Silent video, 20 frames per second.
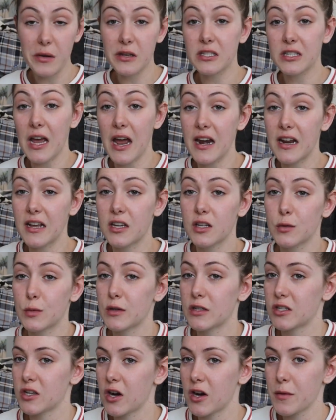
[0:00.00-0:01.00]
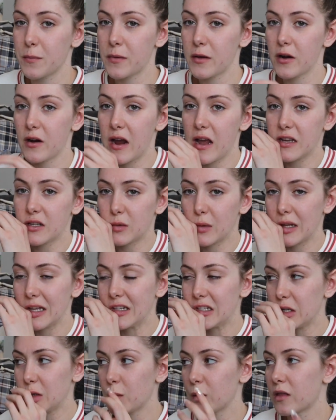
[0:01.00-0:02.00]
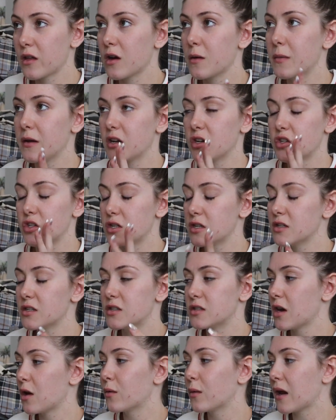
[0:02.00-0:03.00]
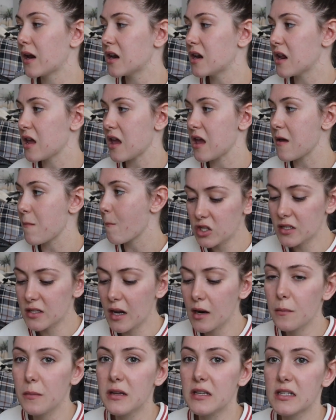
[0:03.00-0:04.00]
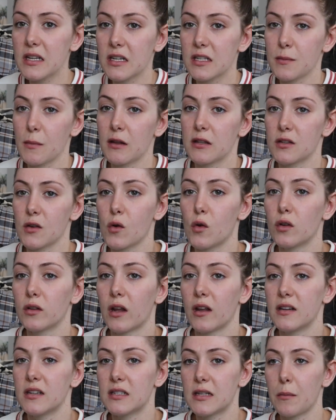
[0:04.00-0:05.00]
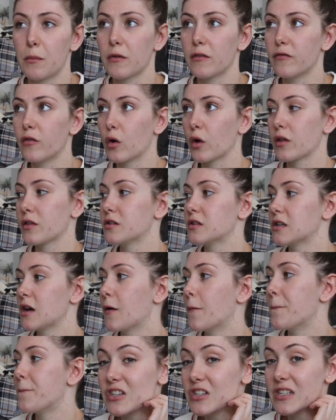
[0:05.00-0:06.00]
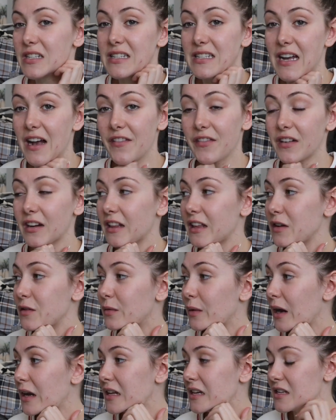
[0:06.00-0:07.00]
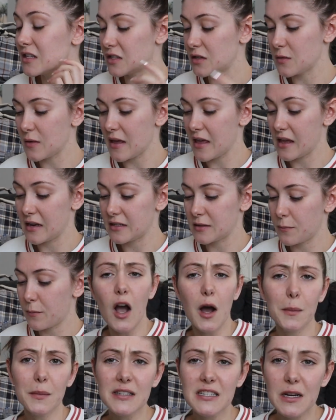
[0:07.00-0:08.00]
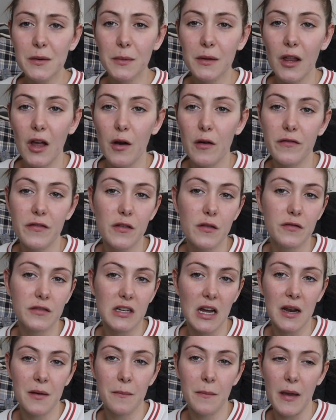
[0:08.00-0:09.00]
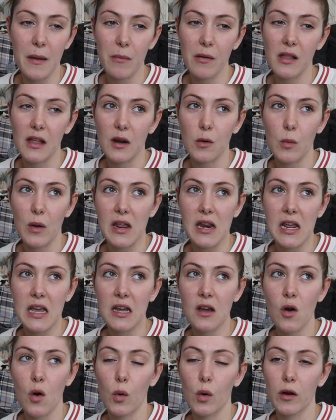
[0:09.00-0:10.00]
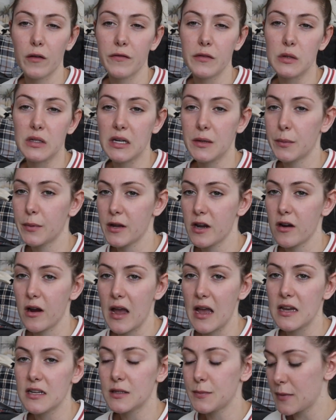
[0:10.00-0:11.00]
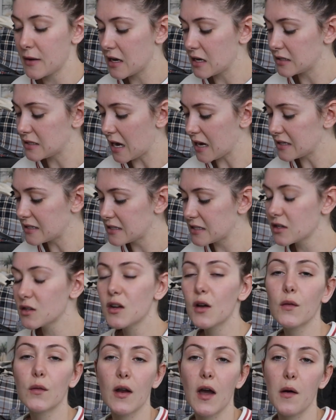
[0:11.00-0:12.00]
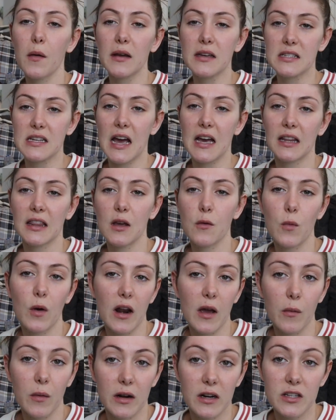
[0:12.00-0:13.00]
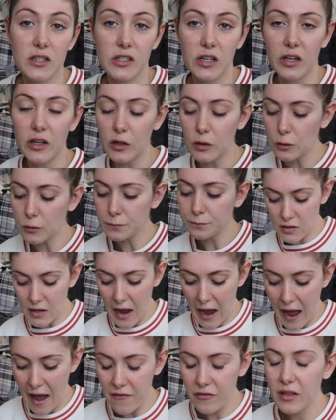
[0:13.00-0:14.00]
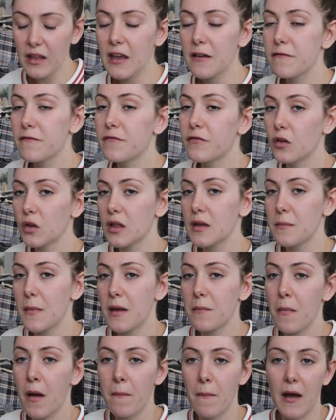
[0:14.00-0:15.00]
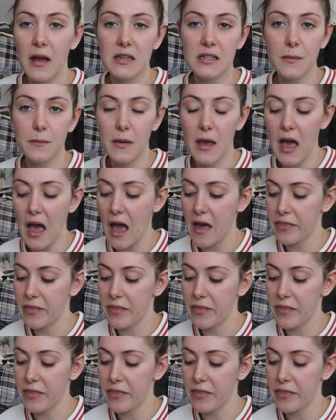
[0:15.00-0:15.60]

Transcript: I'm excited because we're starting purees really soon with her because she is so ready to eat. She's gonna be six months old on December 4th, so she's definitely ready to eat. Comment down below if you've done baby-led weaning or if you did purees because I still don't know exactly what I wanna do. So yeah, I haven't like fully made my mind up yet.